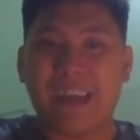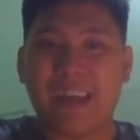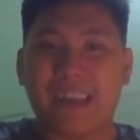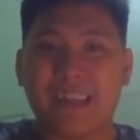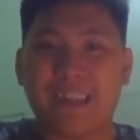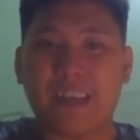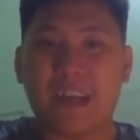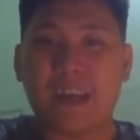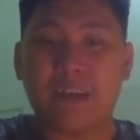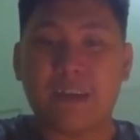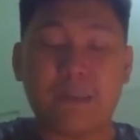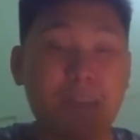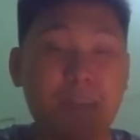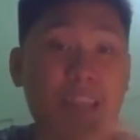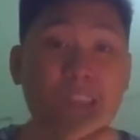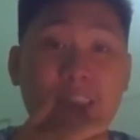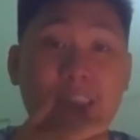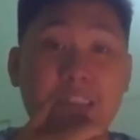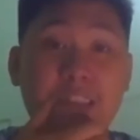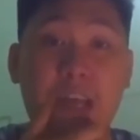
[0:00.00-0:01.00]
And
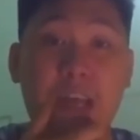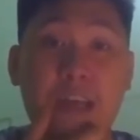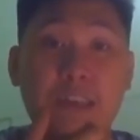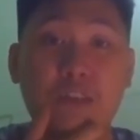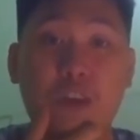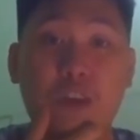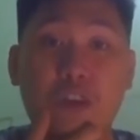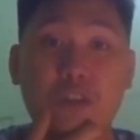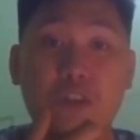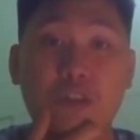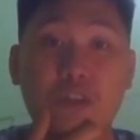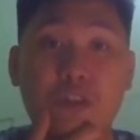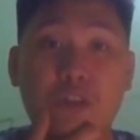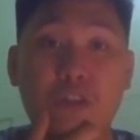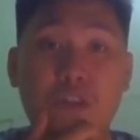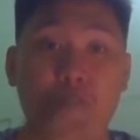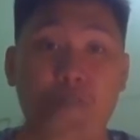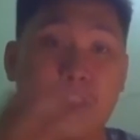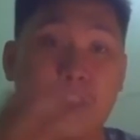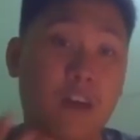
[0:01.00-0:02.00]
let's
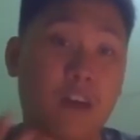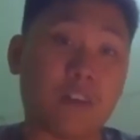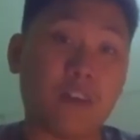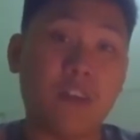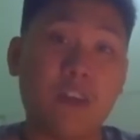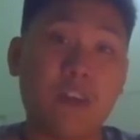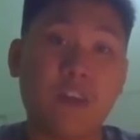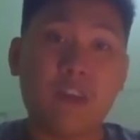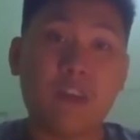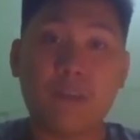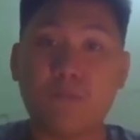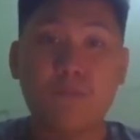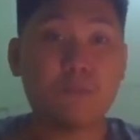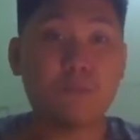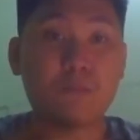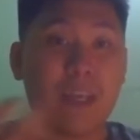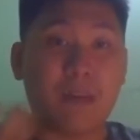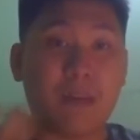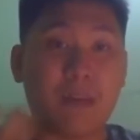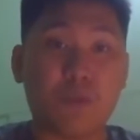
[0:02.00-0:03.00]
also talk
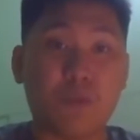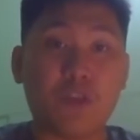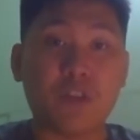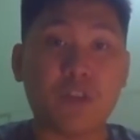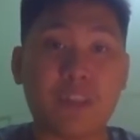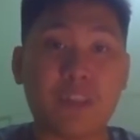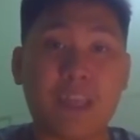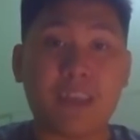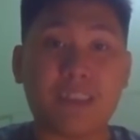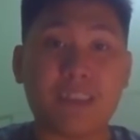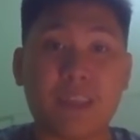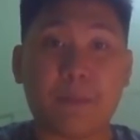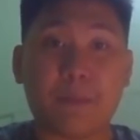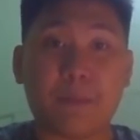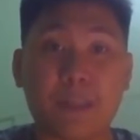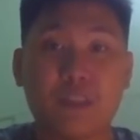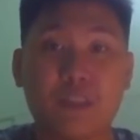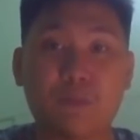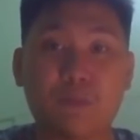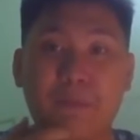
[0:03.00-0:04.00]
some more things
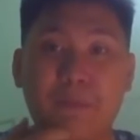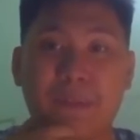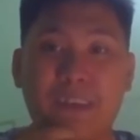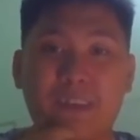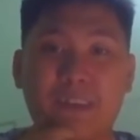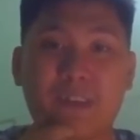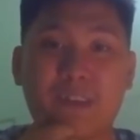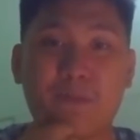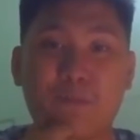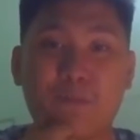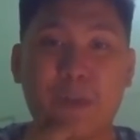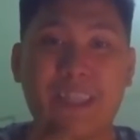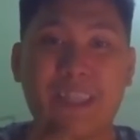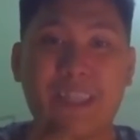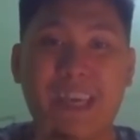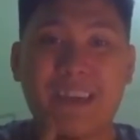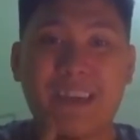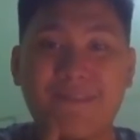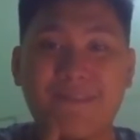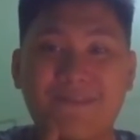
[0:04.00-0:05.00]
about swimming, kung
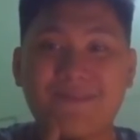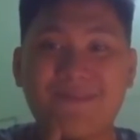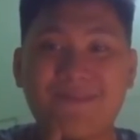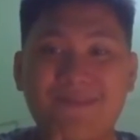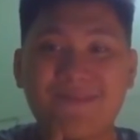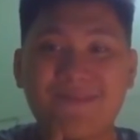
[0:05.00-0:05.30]
pwede.